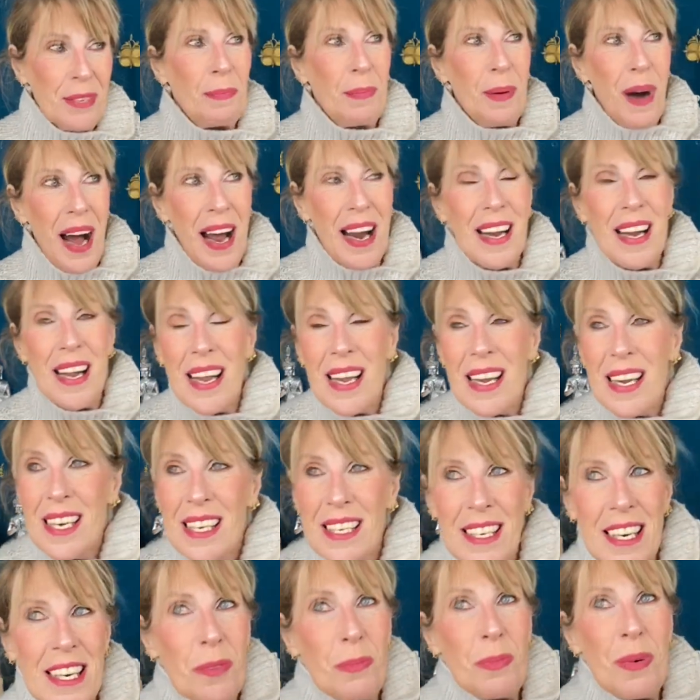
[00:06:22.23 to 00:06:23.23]
But
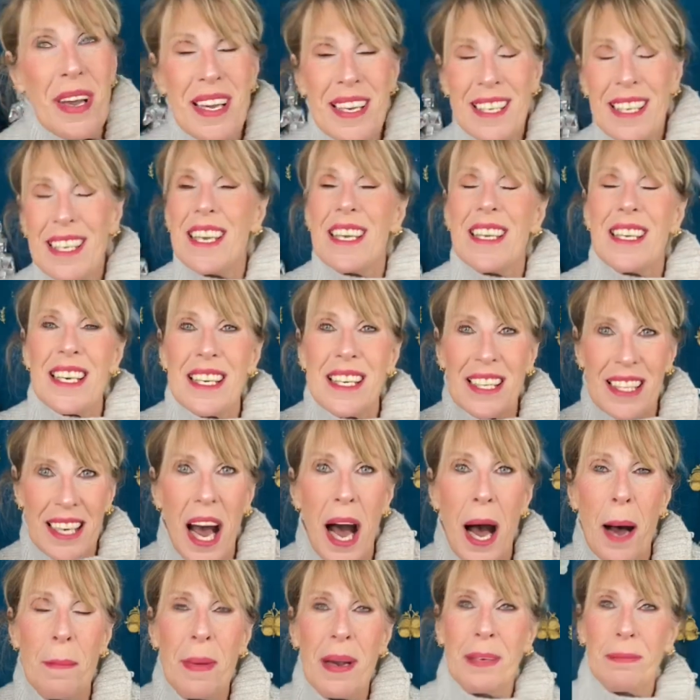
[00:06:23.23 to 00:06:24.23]
did we see this
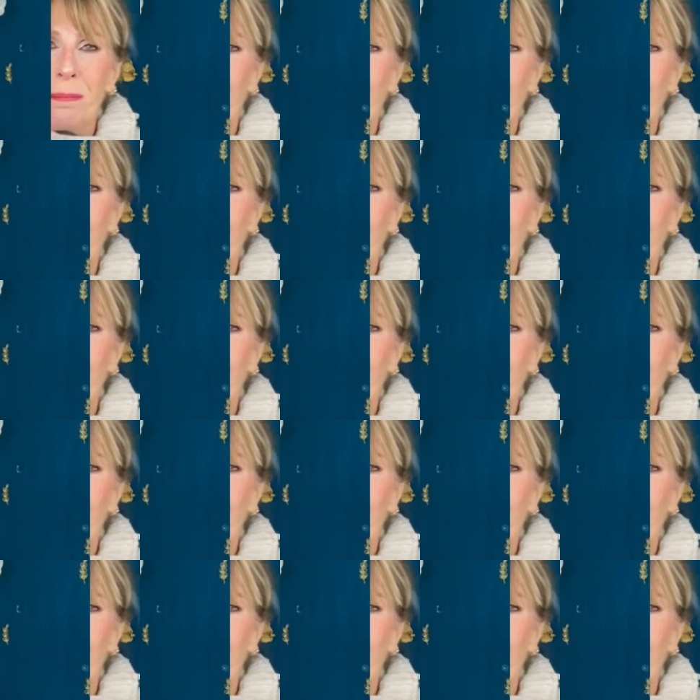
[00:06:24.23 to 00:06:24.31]
coming?